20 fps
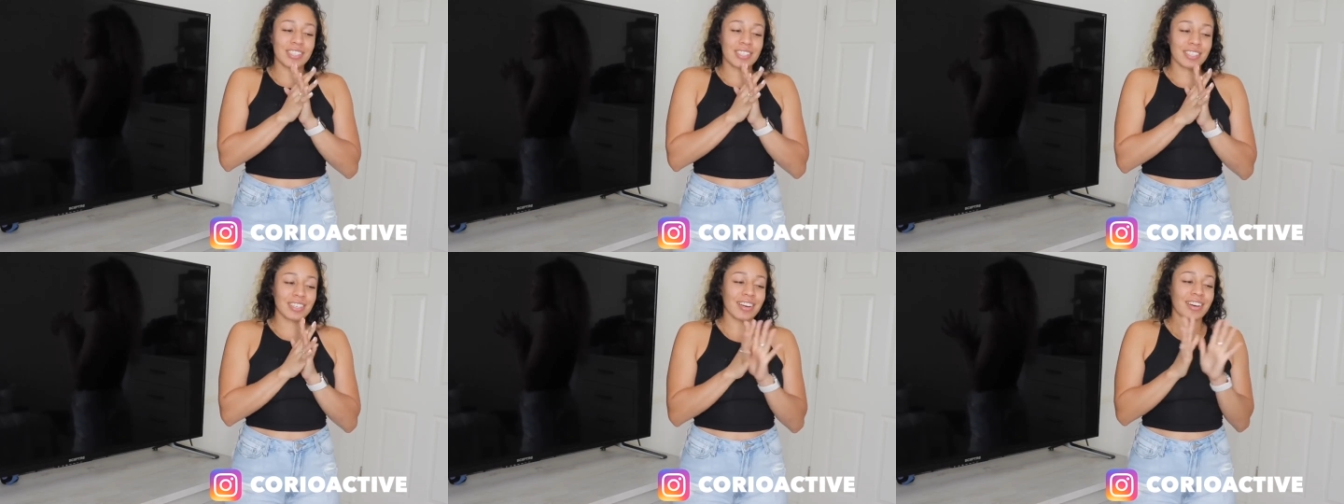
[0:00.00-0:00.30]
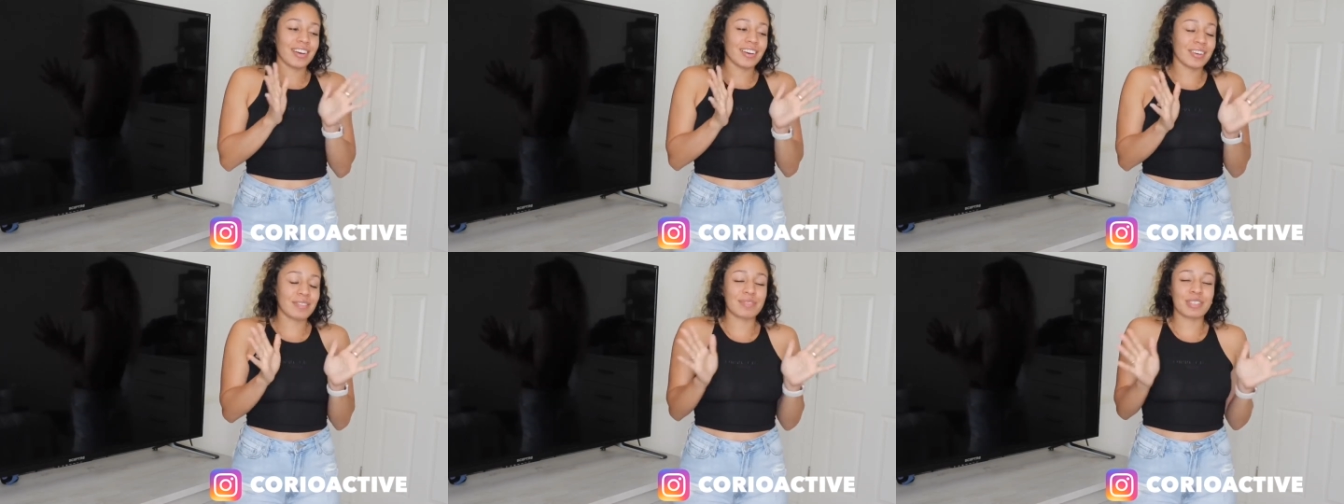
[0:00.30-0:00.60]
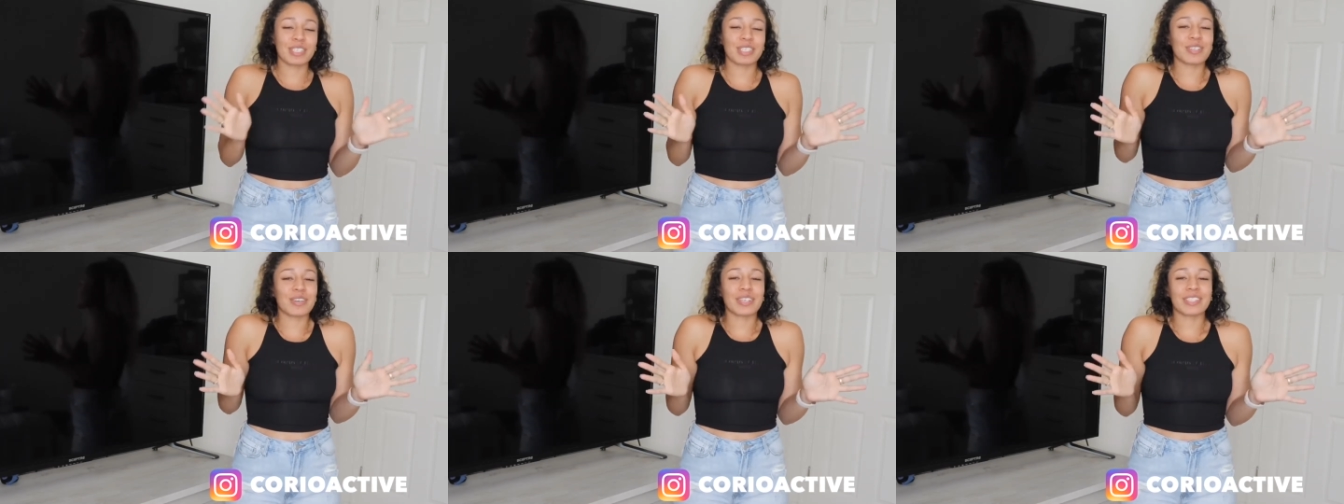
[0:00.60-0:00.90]
oh, I'm just so
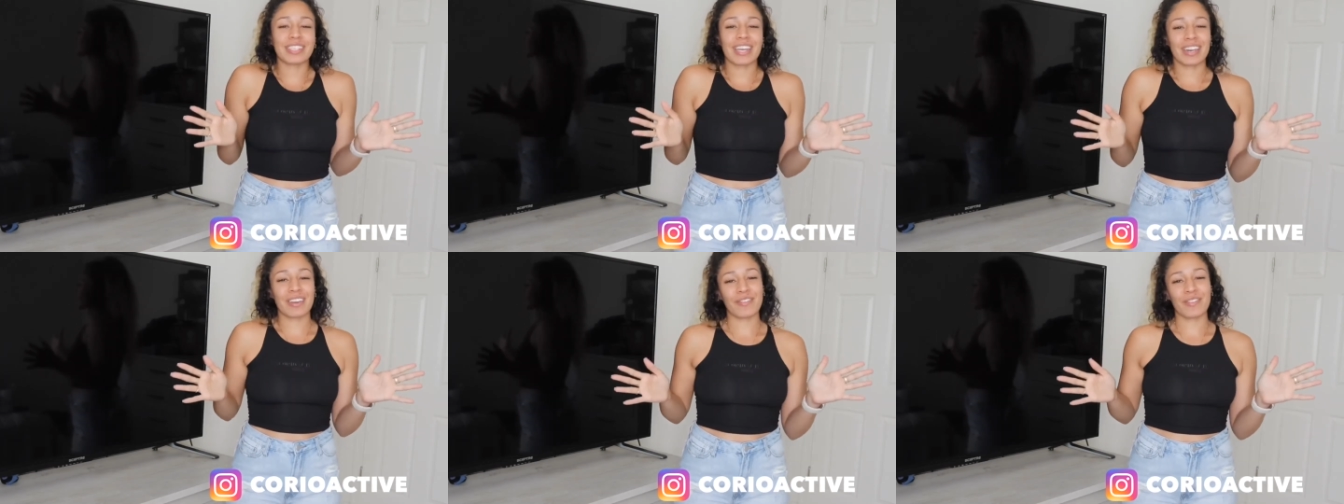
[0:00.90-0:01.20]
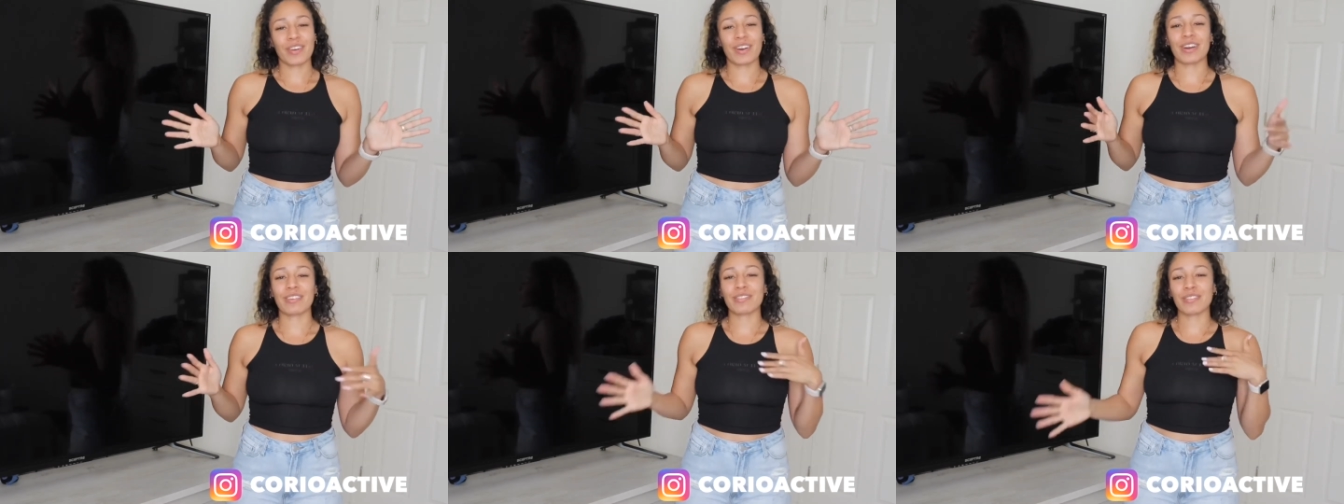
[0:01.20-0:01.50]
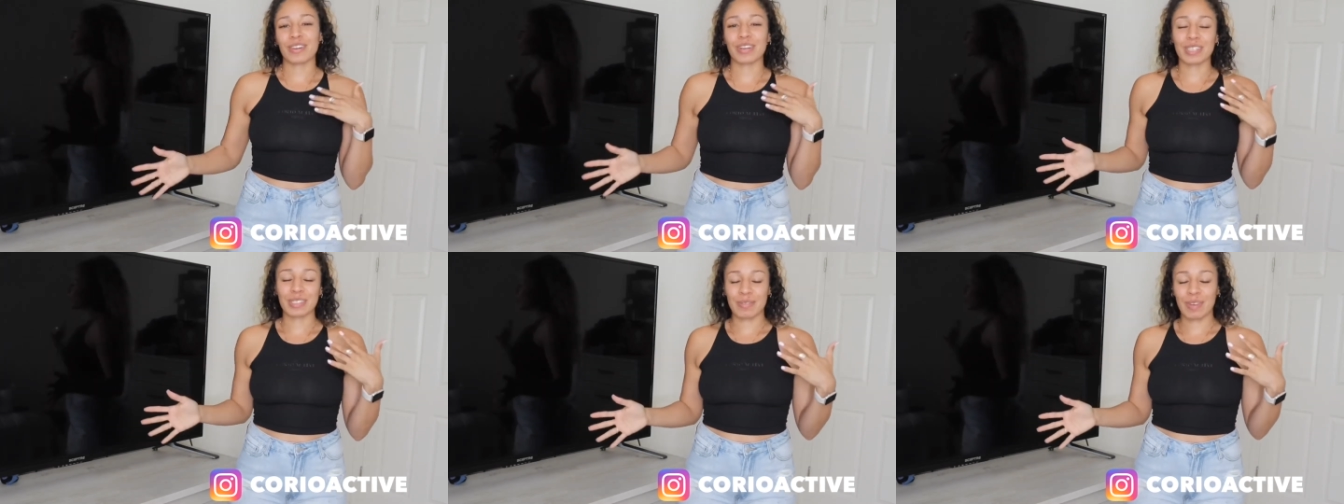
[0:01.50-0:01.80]
excited for it. I don't know how to
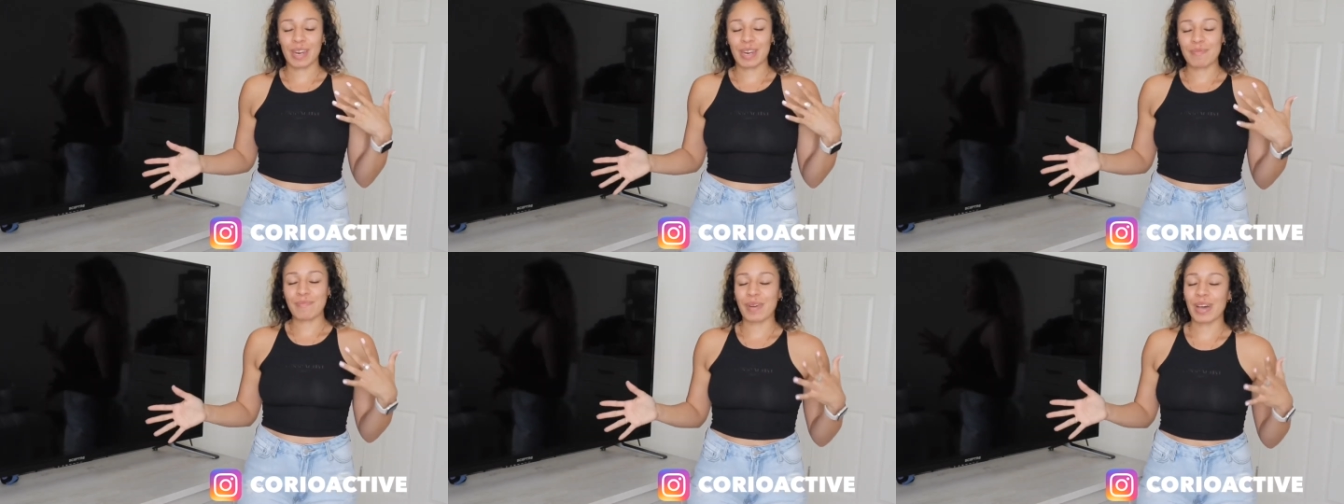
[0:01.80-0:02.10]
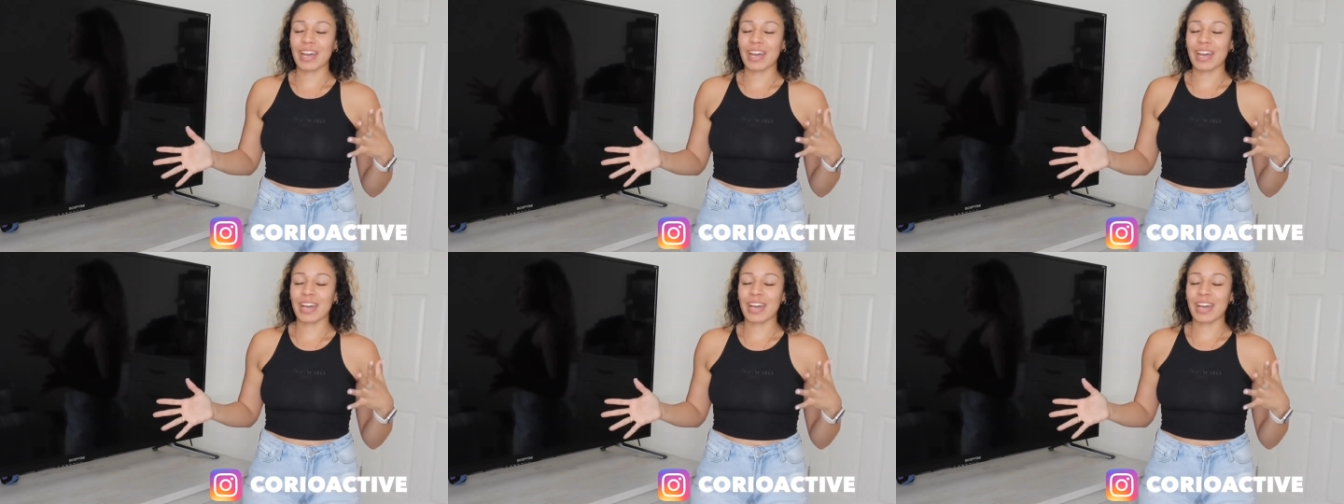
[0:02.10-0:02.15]
explain it, but